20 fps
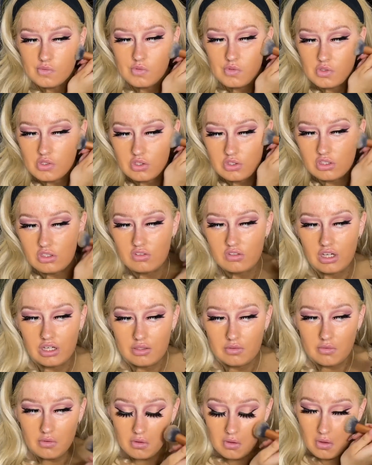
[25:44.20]
It's alright.
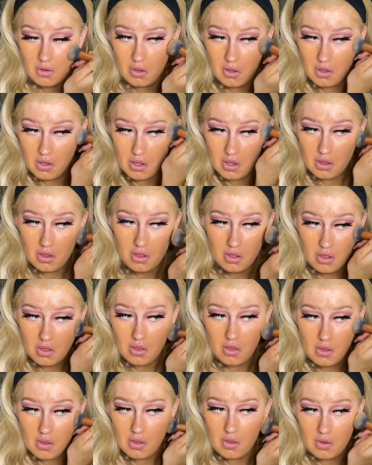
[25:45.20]

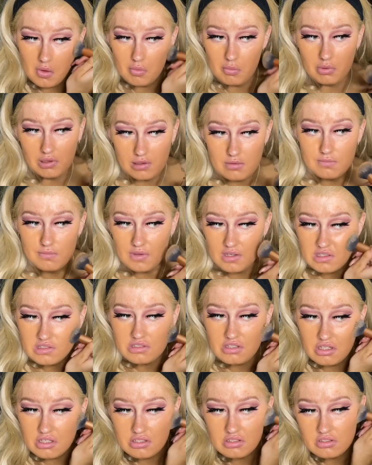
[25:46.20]
We can fix
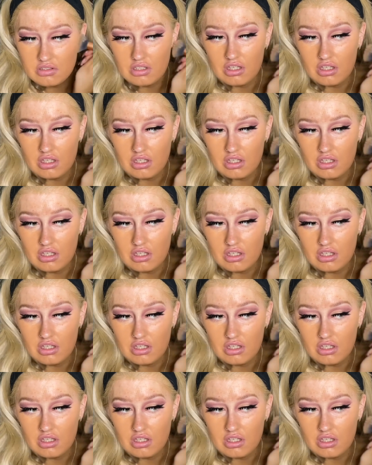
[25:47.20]
this.